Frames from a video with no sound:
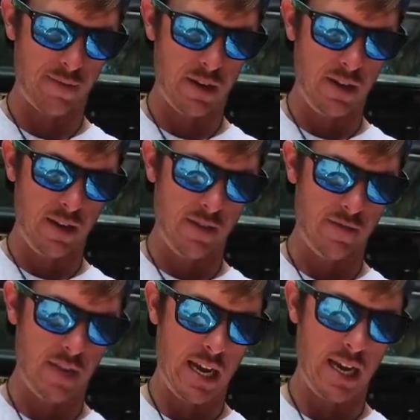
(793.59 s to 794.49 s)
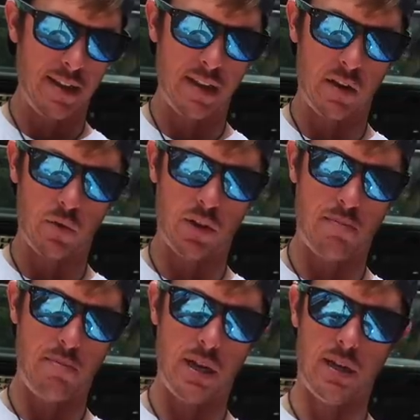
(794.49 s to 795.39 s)
filleted, I think, was
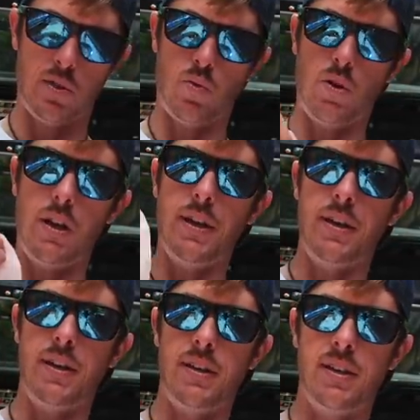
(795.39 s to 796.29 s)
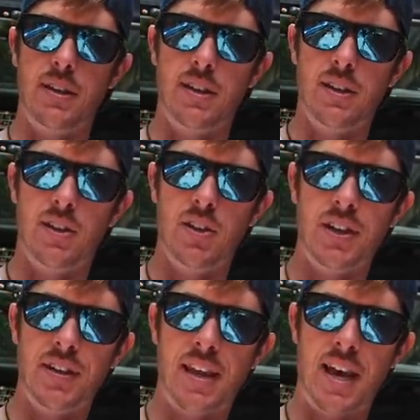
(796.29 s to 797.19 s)
the biggest one.
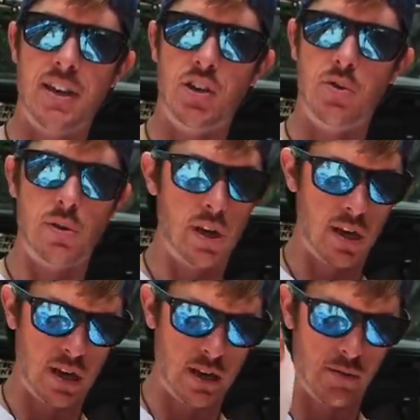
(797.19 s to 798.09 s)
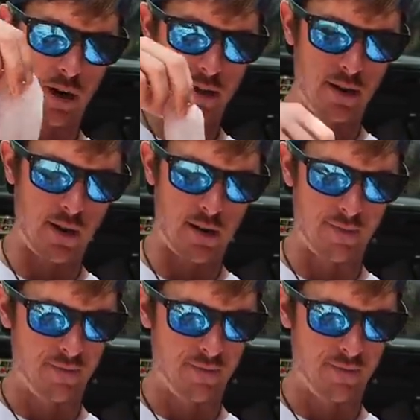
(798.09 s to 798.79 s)
Look at that juicy cutlet right there.